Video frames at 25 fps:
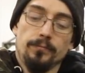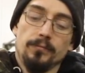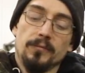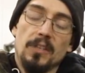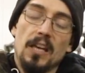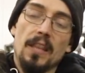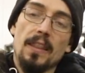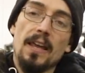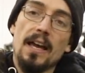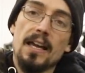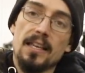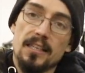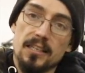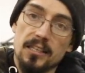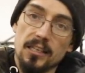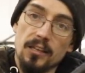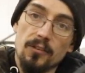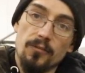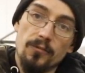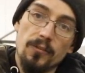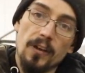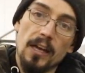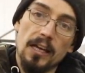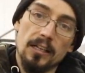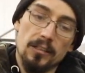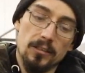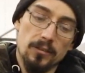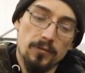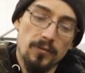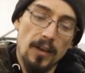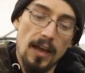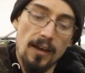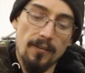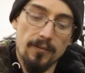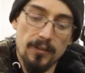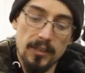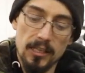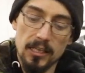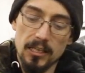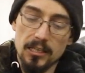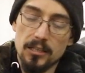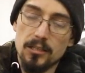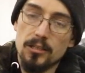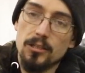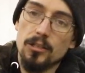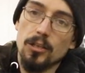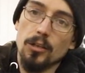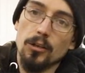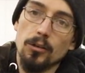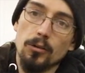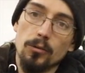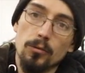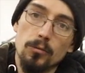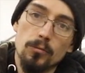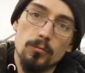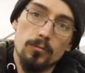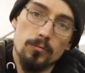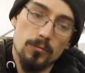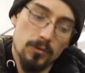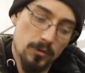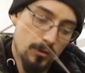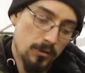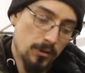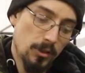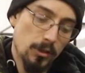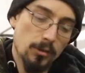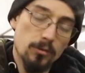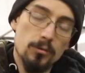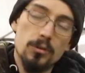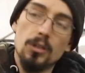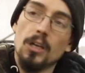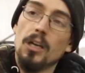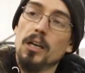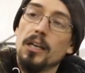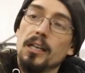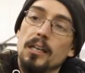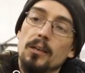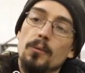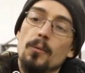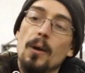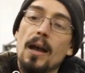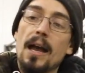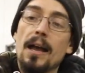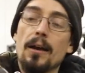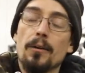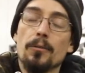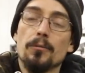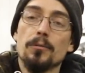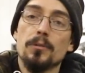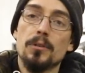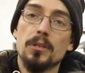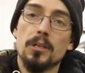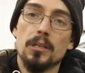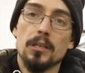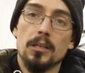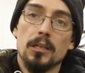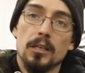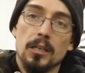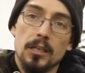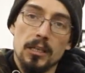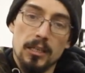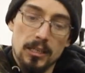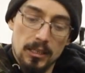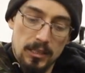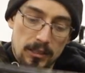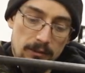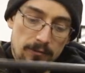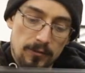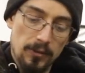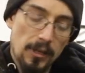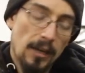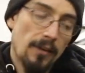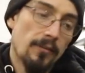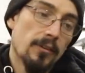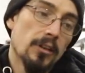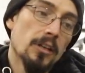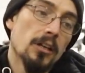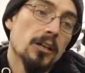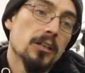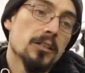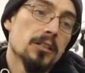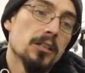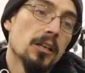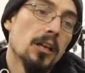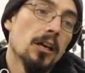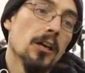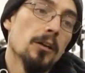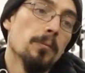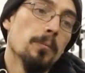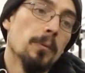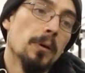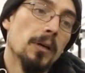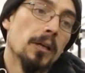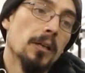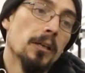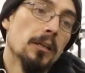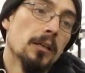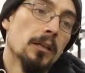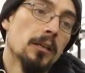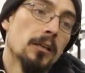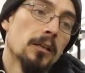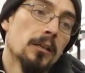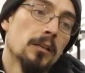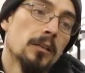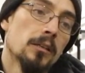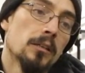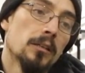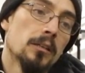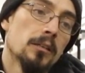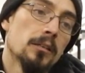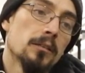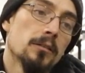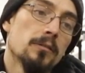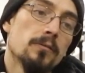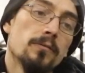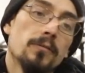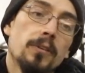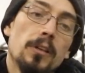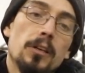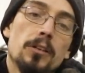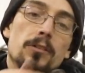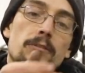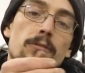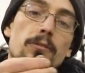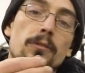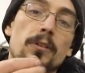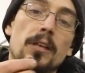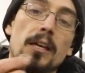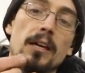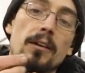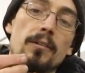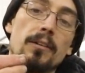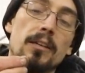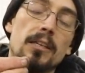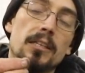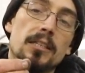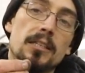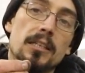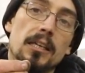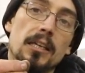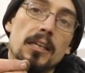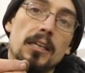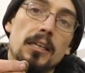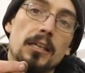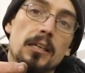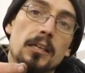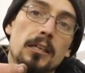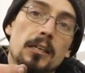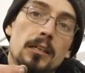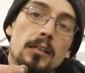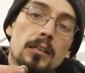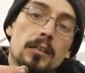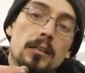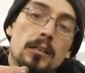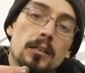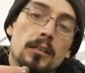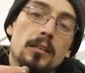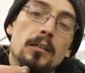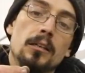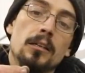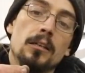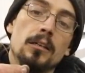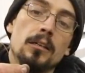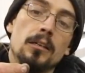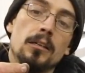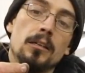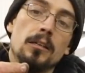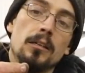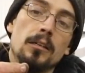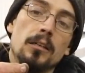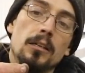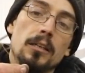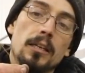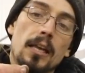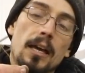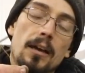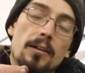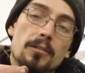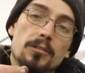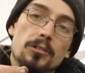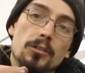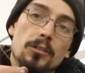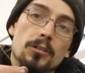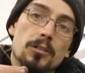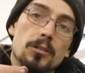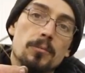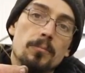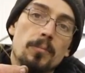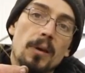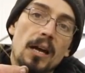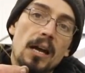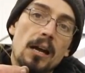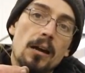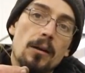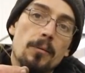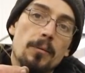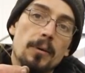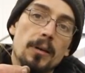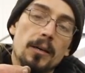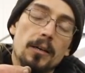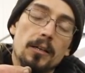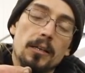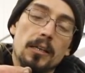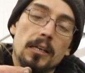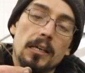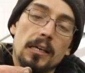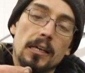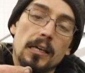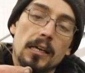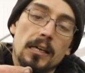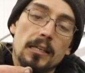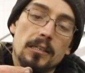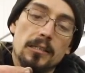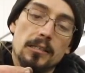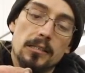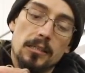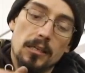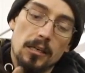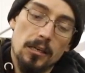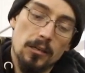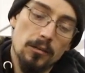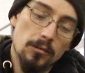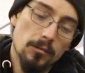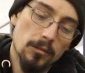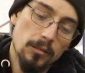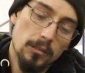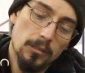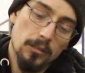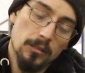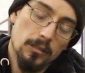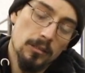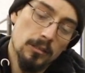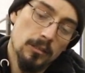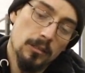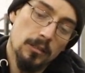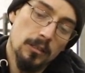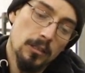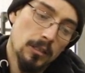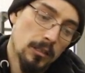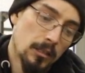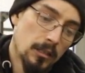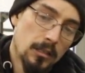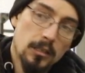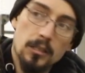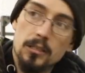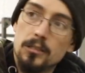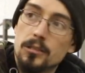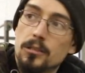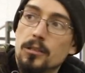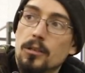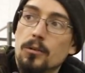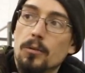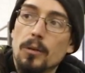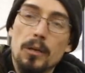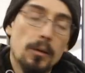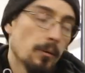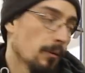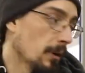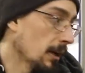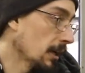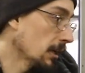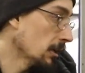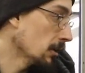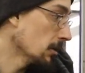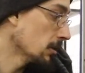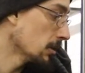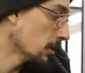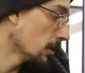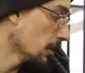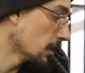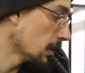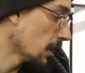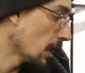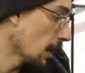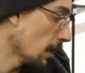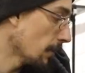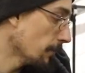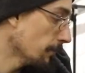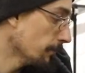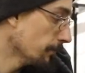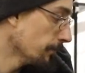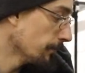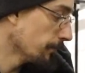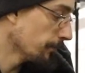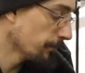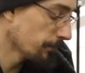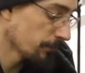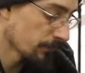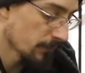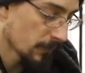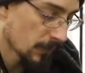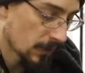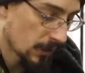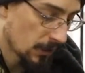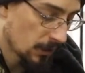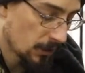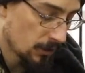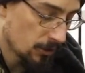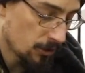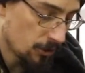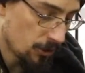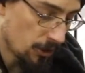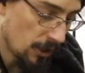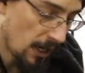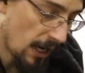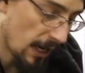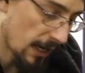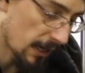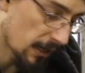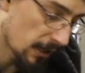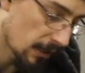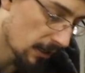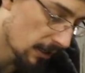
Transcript: And that's the effect of having this too tightly wound. If you have it nice and open, it flows through there easy. And now it's got some power behind it again. So it's a quick way you can check.